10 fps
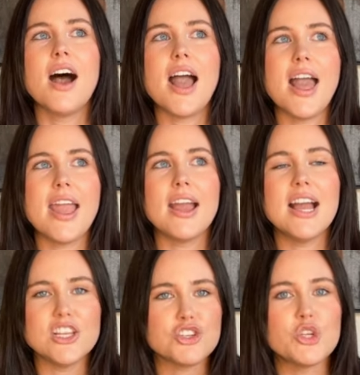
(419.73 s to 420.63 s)
a
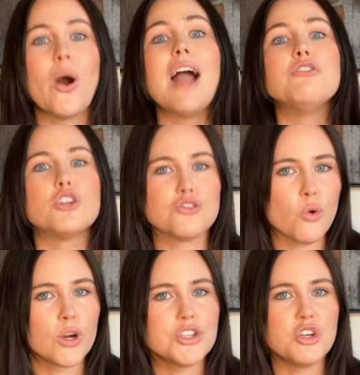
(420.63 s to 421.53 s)
issue I've looked
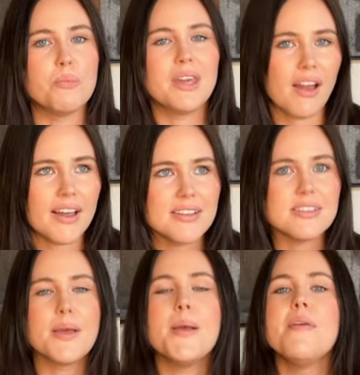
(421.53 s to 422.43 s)
forward to
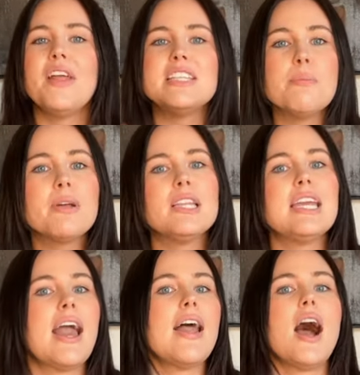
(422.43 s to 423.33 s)
because they typically
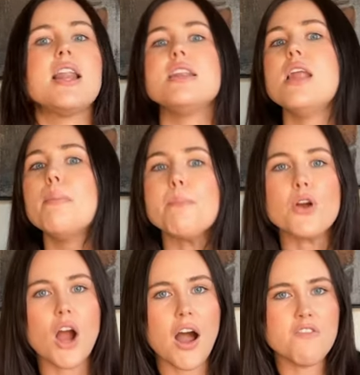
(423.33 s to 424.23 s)
get a
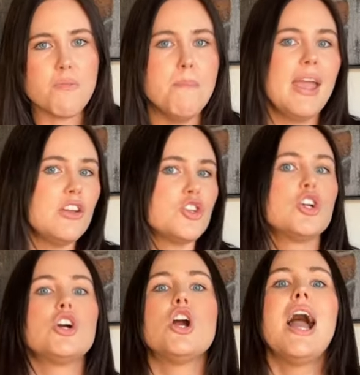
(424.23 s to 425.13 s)
number of
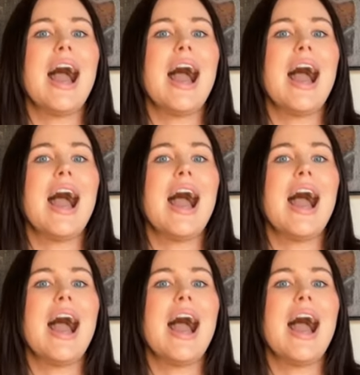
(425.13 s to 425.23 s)
major